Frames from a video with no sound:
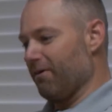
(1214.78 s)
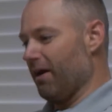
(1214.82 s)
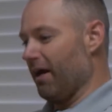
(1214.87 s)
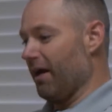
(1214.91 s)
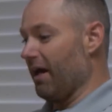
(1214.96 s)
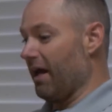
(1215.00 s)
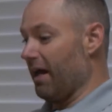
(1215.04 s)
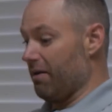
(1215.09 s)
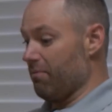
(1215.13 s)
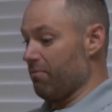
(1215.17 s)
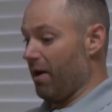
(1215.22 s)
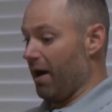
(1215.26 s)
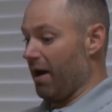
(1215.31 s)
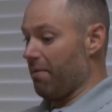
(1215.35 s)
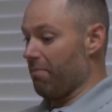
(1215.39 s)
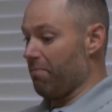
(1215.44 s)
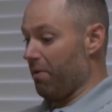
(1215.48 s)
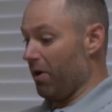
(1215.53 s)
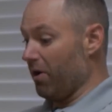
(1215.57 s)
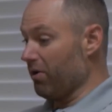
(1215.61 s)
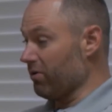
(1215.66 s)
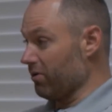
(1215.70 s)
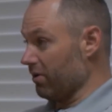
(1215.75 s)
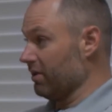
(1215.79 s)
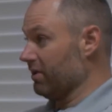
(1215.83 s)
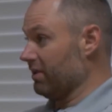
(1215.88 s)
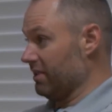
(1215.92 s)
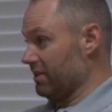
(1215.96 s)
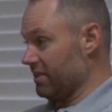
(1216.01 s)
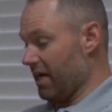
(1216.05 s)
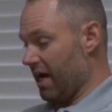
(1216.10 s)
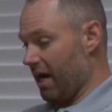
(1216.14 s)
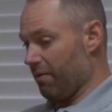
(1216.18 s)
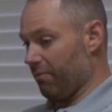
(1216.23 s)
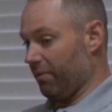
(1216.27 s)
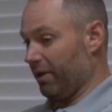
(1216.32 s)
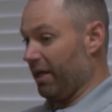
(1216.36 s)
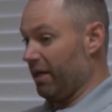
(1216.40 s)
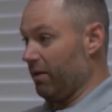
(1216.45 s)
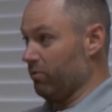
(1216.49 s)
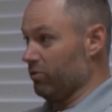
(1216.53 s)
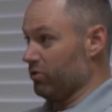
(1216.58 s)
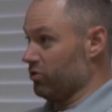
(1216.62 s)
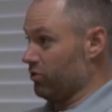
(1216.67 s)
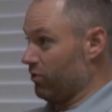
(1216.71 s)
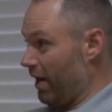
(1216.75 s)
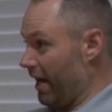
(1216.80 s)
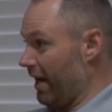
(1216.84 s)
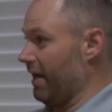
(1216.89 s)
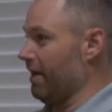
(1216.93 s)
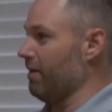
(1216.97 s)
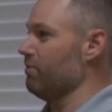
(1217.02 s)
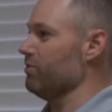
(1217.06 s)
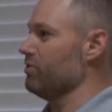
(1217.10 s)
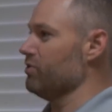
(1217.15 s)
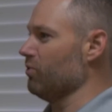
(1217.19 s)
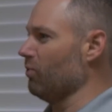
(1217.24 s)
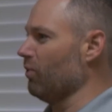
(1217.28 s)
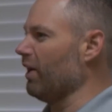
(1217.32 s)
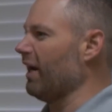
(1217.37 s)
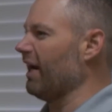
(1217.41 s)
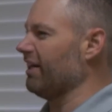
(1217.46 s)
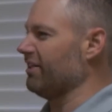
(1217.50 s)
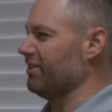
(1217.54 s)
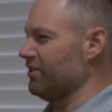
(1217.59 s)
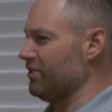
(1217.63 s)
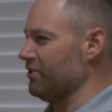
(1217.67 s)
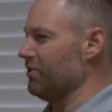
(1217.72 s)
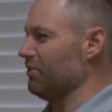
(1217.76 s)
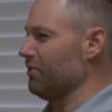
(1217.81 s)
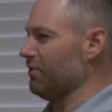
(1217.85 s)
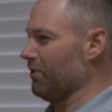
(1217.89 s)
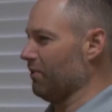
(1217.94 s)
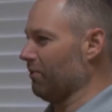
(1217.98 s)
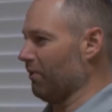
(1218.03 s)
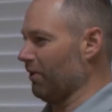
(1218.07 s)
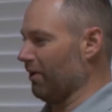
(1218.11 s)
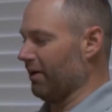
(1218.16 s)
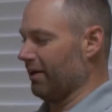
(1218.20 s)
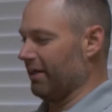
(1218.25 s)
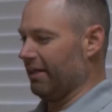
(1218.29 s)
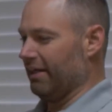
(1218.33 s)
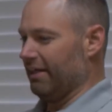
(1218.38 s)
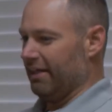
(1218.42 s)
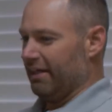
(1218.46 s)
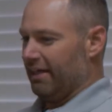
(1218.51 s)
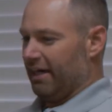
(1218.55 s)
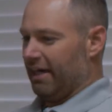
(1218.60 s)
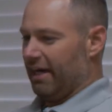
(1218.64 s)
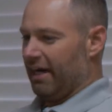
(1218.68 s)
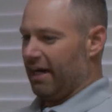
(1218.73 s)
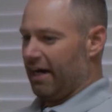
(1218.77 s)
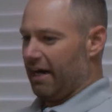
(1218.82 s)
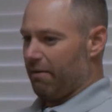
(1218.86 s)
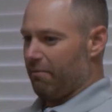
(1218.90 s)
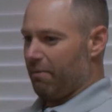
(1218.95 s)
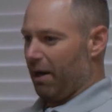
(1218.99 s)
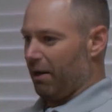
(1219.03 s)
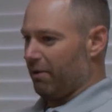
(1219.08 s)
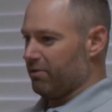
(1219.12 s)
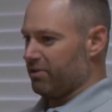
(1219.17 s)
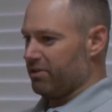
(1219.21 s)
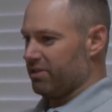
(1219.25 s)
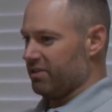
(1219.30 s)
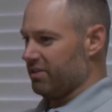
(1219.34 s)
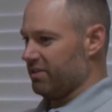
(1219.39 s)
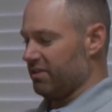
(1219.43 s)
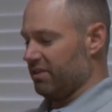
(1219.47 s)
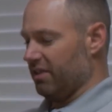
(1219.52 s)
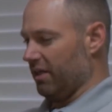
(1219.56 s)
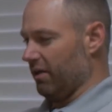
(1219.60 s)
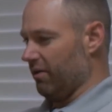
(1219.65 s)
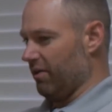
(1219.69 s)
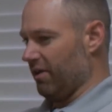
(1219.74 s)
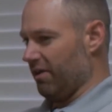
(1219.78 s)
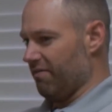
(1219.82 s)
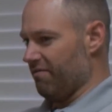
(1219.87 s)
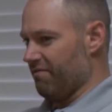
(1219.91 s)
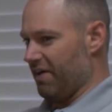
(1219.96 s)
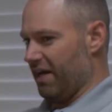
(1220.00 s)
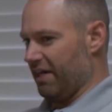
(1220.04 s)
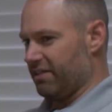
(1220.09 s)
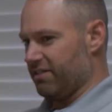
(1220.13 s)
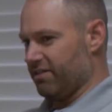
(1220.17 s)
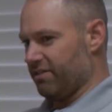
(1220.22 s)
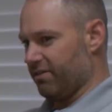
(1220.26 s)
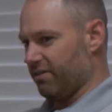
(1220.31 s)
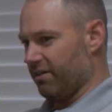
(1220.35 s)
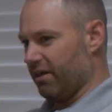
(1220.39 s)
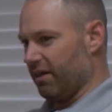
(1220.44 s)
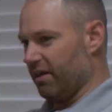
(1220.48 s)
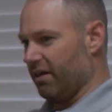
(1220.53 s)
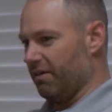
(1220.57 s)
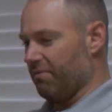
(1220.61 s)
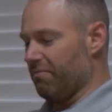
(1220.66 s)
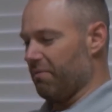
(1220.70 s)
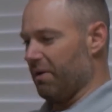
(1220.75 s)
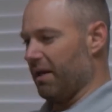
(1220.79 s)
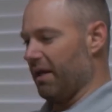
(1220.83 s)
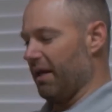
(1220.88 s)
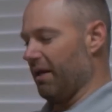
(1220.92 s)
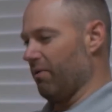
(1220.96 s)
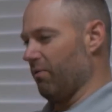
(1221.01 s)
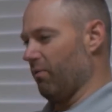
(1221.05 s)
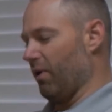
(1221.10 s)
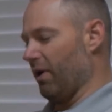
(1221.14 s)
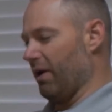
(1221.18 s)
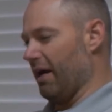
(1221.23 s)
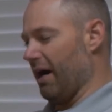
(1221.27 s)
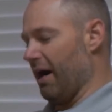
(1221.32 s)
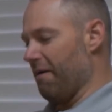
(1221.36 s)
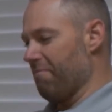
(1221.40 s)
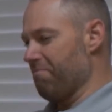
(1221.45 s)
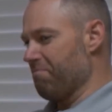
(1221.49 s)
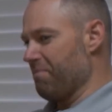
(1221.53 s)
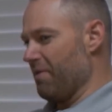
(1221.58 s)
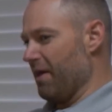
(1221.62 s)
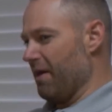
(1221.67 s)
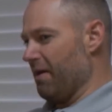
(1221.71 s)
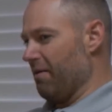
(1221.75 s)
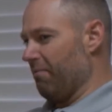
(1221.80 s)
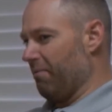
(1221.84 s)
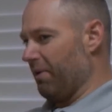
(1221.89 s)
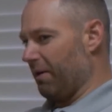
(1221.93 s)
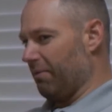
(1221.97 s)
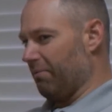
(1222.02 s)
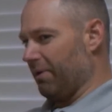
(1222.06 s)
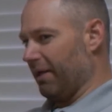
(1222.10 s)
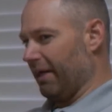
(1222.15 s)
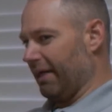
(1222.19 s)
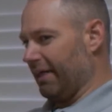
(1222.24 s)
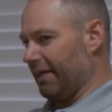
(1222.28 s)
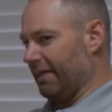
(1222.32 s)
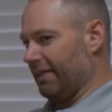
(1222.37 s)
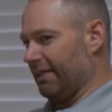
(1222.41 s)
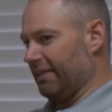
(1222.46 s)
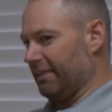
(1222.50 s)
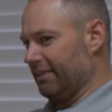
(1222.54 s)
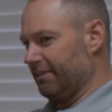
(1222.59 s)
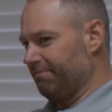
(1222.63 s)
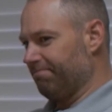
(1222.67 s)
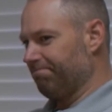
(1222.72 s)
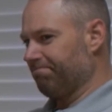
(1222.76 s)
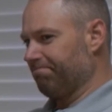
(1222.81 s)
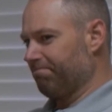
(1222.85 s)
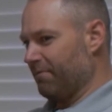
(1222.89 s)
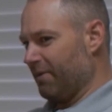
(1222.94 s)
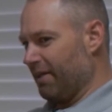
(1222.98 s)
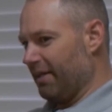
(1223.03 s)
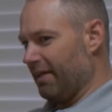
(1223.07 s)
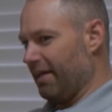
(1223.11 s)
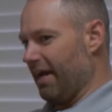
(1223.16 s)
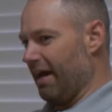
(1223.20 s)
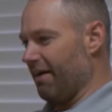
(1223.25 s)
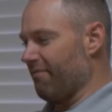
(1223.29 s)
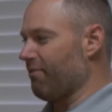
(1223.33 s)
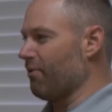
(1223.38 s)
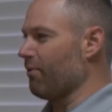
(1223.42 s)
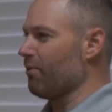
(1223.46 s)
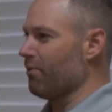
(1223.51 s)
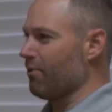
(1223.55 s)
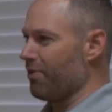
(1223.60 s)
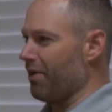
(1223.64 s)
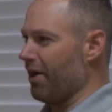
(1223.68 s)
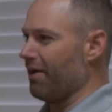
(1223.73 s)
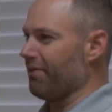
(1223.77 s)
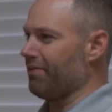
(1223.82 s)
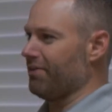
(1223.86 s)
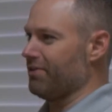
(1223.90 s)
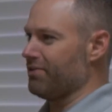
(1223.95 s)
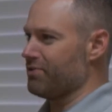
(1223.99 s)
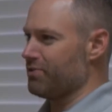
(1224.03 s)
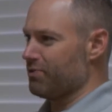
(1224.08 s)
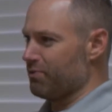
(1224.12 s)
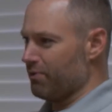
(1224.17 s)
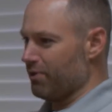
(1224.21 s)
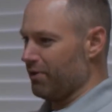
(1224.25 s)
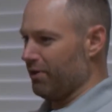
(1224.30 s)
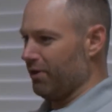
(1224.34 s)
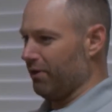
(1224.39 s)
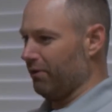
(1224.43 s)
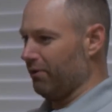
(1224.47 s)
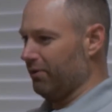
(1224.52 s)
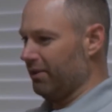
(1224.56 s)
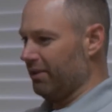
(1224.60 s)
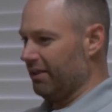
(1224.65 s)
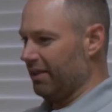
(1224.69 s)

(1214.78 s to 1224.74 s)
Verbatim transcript: and my partner at the time, like he was great. He was the one actually doing the work. Mm-hmm. Um, I was just, you know, the investor and and whatnot. But I'm like, yeah, if I would have thought this through,